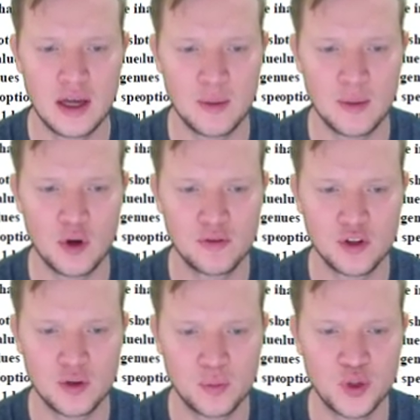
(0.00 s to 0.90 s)
um, of
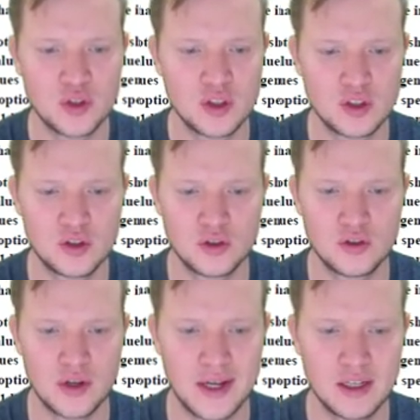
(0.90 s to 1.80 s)
the computer to
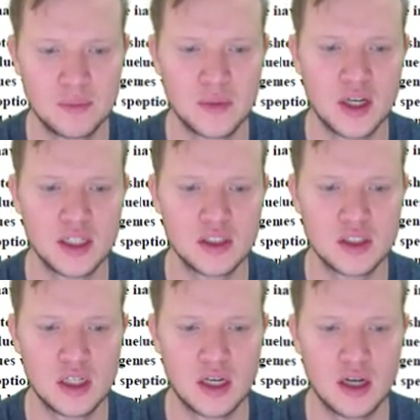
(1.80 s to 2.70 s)

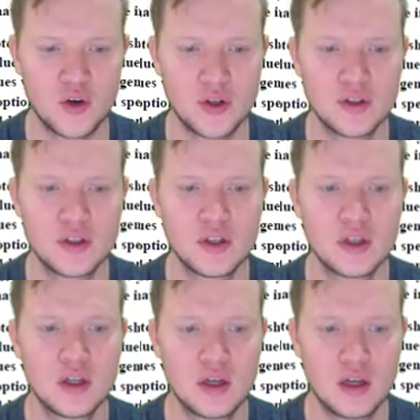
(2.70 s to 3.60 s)
randomize our
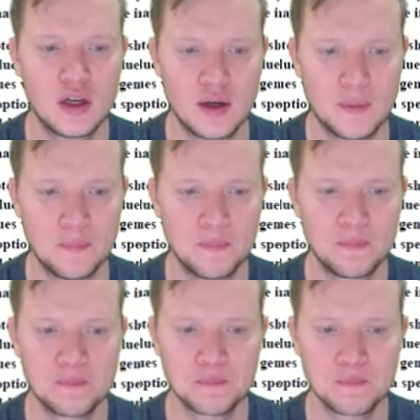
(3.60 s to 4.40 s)
um,